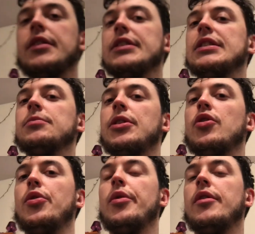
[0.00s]
this is my
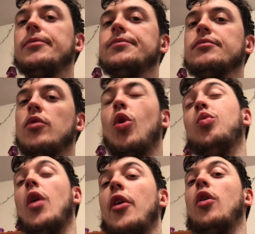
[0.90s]
new, or
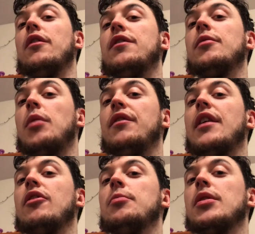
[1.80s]
one of my
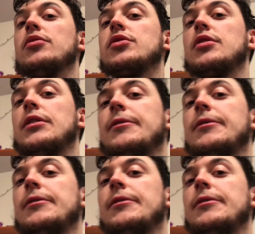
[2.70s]
favourite meals,